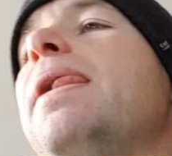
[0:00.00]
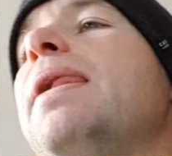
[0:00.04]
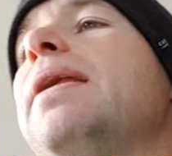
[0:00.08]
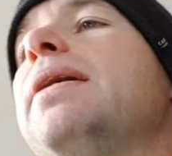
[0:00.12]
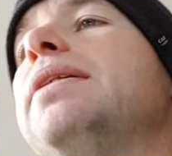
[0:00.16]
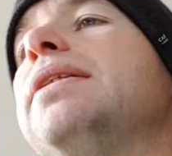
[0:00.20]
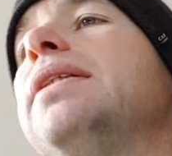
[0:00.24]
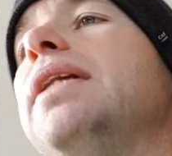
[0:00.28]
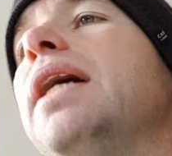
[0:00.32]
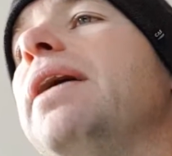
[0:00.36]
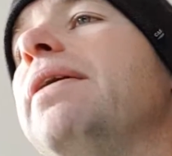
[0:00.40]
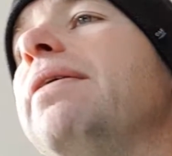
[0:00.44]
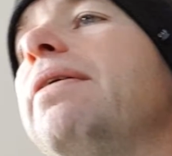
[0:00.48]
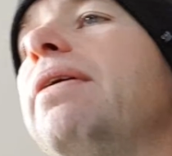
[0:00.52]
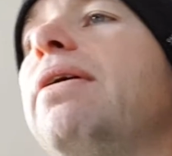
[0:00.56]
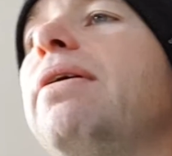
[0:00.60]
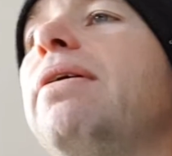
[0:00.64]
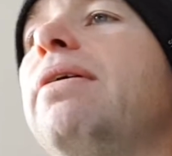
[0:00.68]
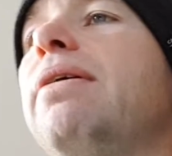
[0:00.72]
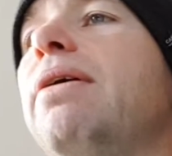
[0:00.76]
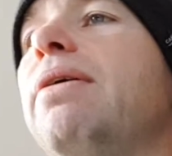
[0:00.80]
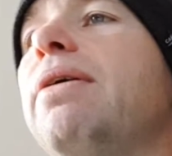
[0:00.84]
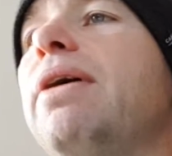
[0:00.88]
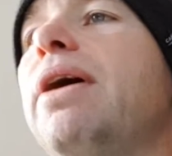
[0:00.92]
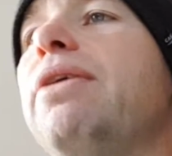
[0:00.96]
So
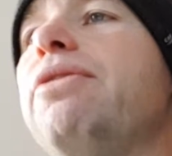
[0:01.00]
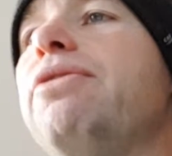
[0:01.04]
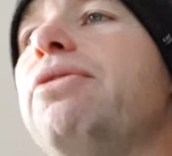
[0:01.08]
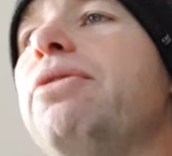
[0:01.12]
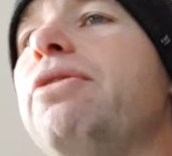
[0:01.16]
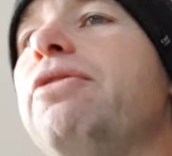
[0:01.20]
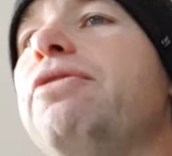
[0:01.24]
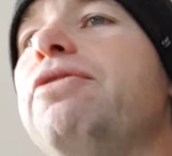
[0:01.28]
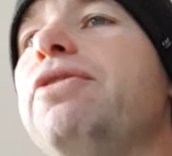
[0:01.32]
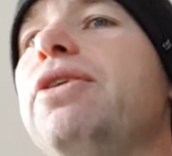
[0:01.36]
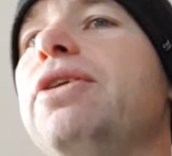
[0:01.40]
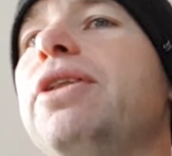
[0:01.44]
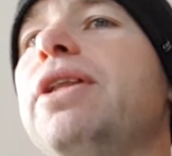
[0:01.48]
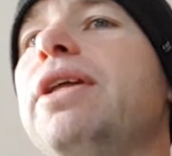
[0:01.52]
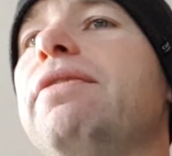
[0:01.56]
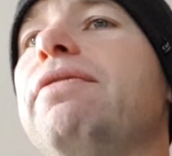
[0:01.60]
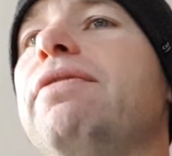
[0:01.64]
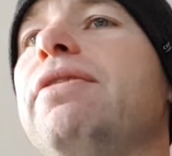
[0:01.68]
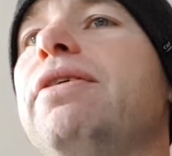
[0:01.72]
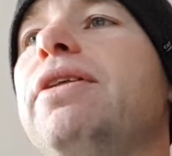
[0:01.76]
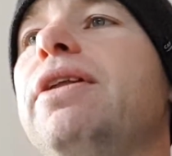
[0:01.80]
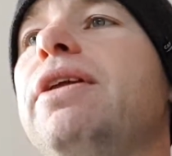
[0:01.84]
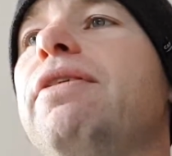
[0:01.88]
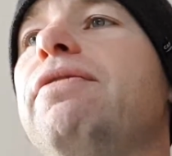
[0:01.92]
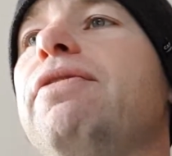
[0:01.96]
I'll go through a few
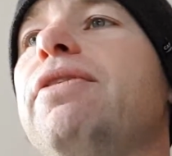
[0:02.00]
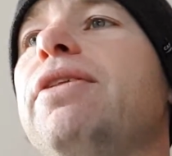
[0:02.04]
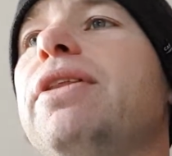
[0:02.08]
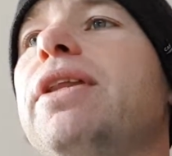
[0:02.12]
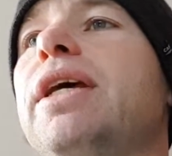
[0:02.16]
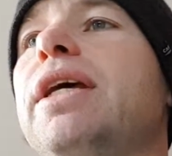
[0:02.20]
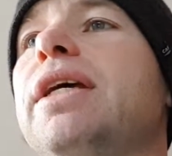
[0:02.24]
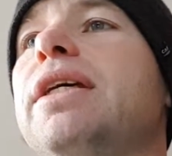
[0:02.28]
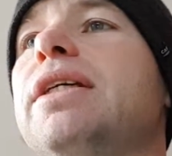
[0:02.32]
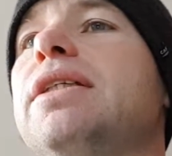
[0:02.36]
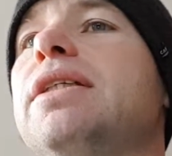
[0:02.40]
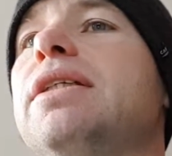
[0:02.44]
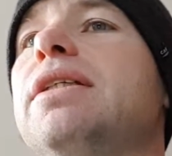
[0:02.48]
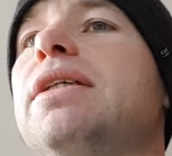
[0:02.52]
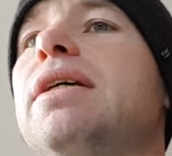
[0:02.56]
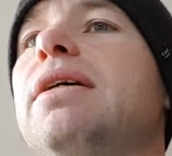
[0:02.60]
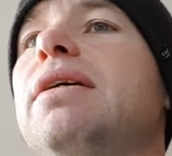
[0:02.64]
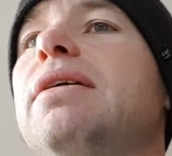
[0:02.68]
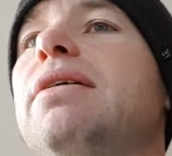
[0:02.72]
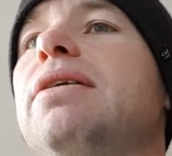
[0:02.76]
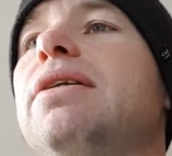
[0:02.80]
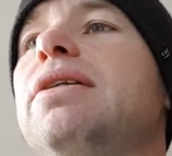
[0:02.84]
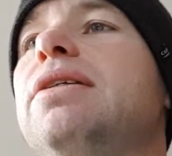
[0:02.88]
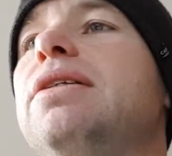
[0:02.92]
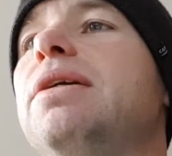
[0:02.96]
different things
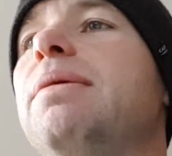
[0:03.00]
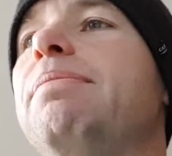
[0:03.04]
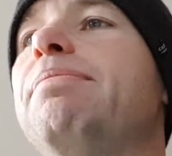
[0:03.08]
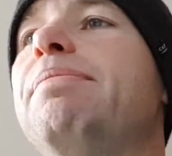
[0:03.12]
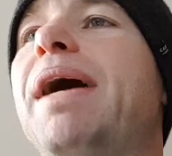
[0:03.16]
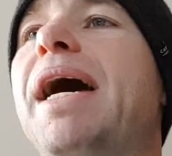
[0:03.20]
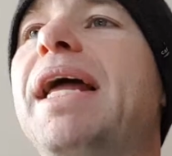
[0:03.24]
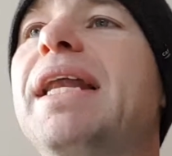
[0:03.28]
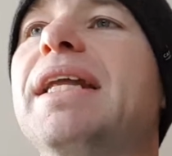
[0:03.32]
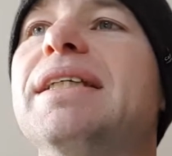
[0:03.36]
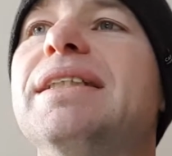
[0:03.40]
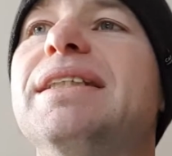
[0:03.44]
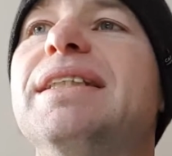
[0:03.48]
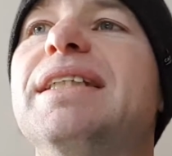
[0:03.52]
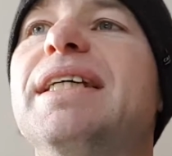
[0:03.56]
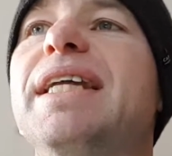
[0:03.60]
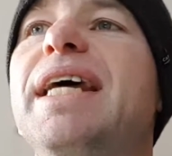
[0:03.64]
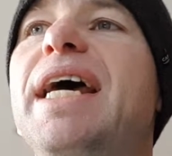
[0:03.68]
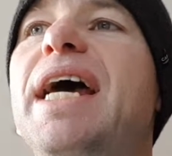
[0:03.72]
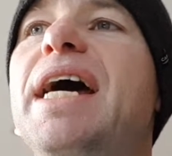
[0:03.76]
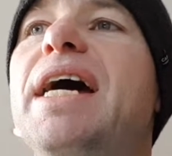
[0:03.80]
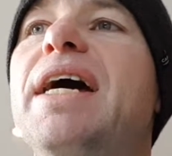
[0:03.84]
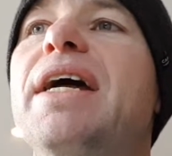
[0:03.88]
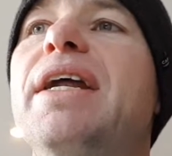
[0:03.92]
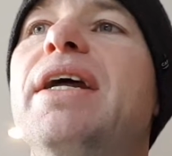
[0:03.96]
to balance it
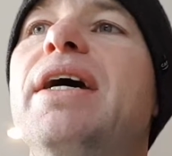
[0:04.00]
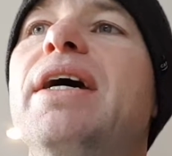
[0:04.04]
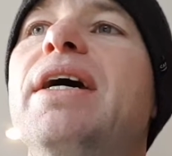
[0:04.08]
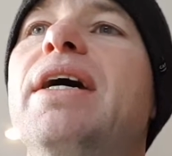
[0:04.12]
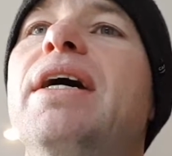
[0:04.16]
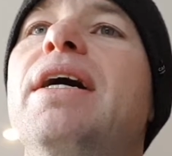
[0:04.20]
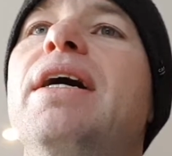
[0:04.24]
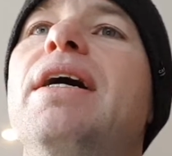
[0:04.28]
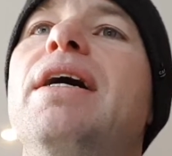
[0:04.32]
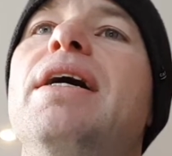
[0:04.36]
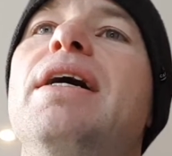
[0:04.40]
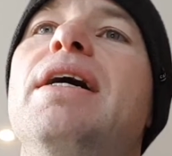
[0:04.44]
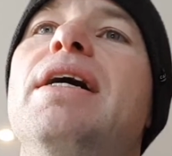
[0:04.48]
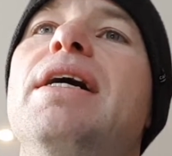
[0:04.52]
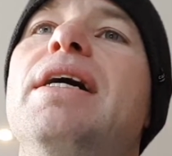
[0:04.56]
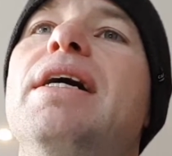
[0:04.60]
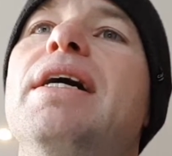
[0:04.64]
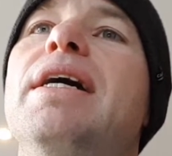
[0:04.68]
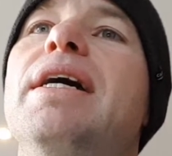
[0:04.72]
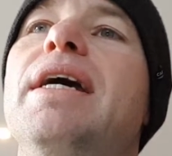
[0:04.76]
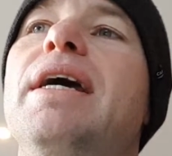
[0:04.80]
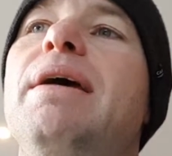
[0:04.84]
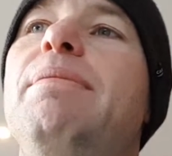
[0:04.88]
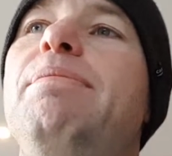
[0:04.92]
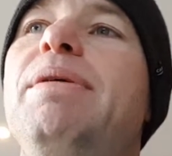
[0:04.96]
out.
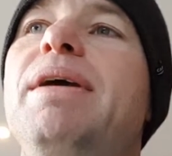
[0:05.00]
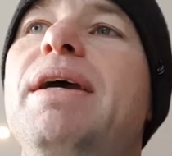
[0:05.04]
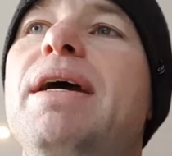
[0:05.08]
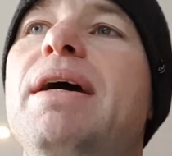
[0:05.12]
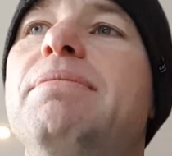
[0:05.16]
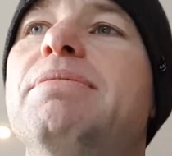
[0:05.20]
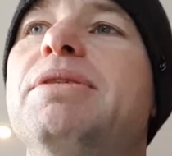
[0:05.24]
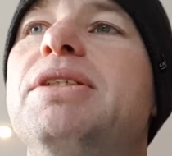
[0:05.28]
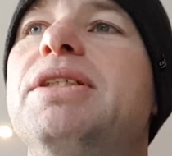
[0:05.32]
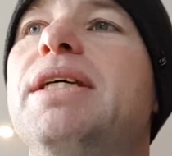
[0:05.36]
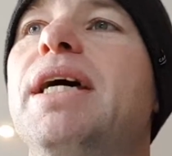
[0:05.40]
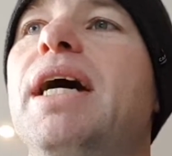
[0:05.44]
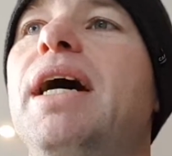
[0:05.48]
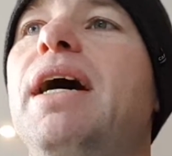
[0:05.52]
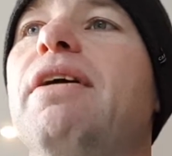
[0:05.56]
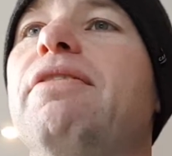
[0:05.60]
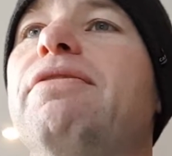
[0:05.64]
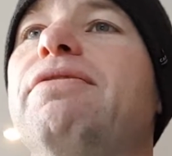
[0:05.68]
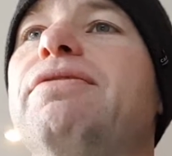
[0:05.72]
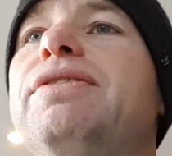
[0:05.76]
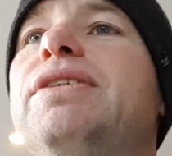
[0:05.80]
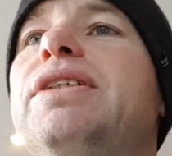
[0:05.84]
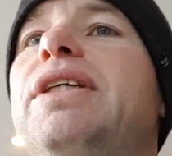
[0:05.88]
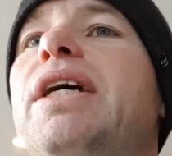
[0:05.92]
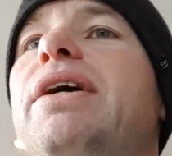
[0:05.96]
It becomes
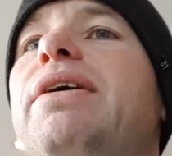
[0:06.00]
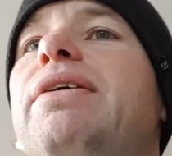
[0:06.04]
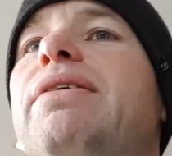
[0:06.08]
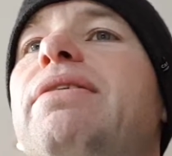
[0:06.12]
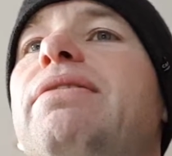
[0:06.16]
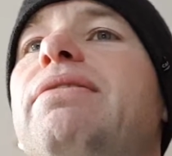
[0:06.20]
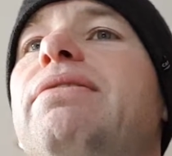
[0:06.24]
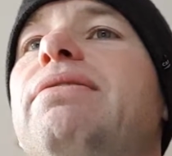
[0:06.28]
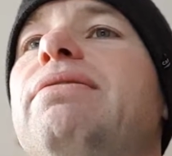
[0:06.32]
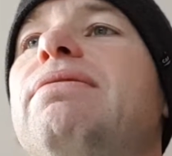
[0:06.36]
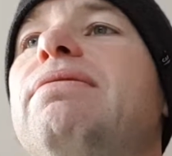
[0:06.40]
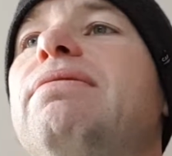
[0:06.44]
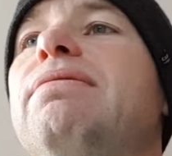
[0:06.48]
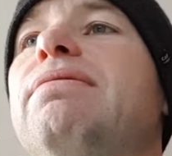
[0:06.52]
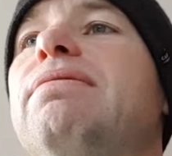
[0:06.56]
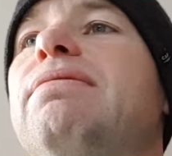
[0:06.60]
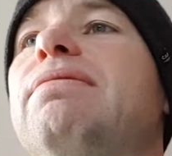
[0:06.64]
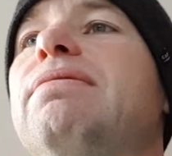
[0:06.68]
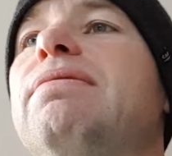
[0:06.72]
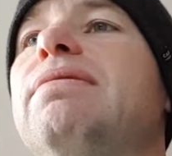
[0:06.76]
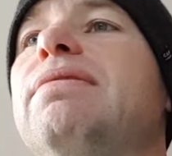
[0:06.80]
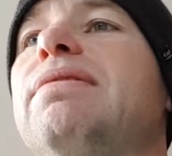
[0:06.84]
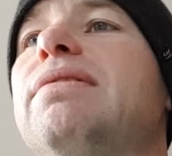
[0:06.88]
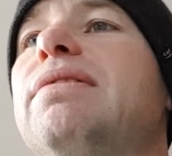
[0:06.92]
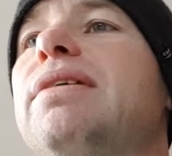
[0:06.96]
tough. So,
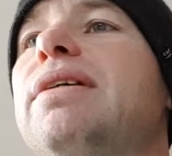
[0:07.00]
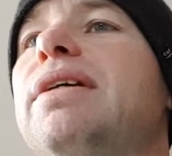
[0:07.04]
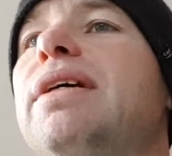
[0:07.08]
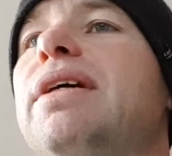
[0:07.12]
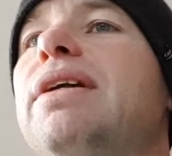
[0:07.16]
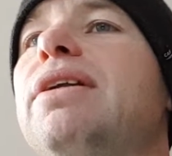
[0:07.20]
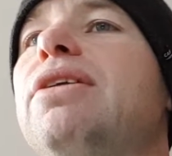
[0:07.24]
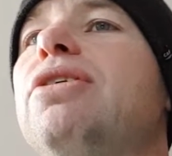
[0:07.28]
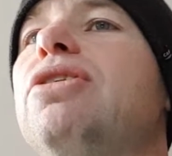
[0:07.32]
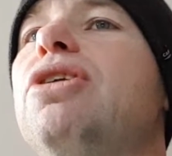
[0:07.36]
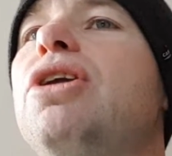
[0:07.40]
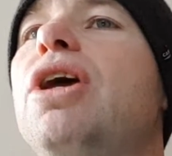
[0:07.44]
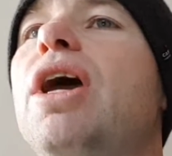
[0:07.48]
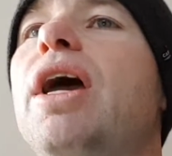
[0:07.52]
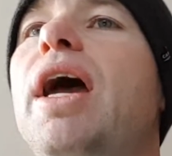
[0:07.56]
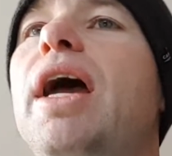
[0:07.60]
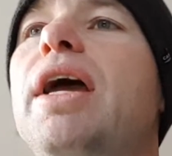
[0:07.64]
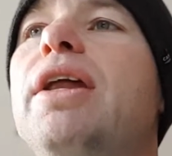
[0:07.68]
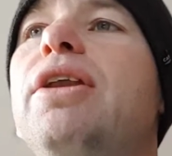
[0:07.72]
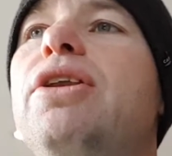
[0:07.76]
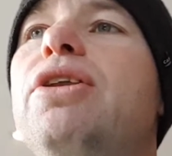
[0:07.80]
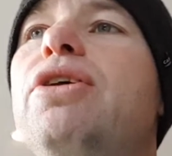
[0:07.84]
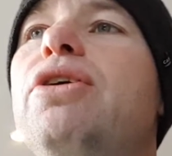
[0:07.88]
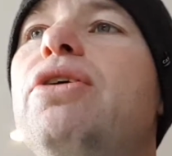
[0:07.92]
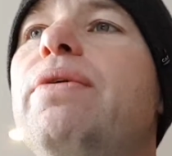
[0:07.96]

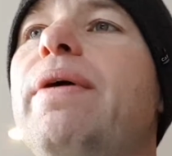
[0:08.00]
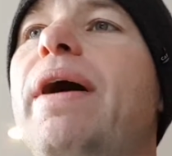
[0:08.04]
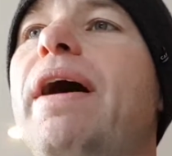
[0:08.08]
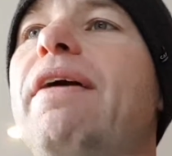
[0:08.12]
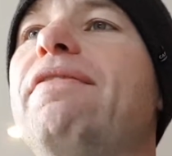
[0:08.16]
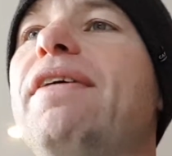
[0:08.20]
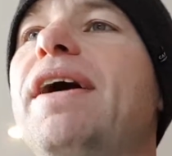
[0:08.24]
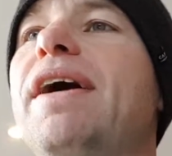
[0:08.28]
do you have